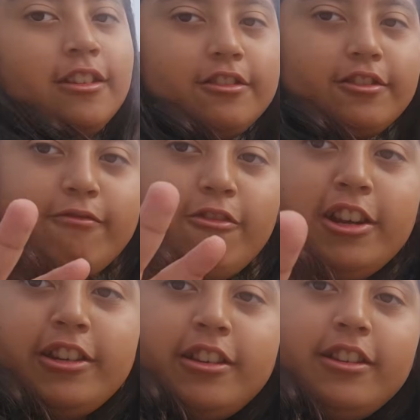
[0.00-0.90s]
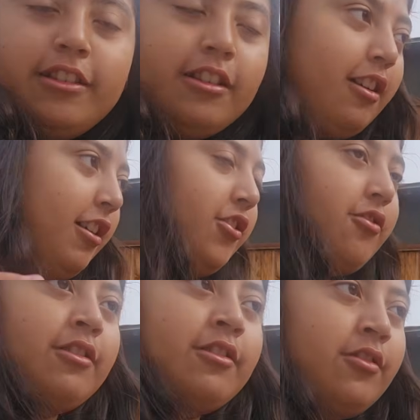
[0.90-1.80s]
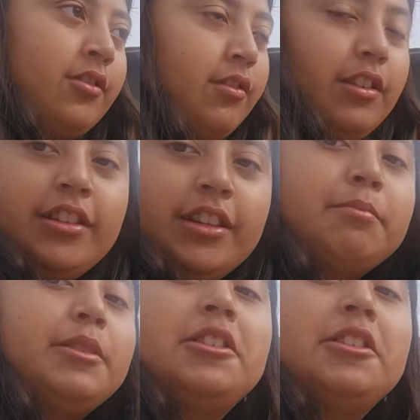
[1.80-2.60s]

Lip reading: There's a 1 in 100 trillion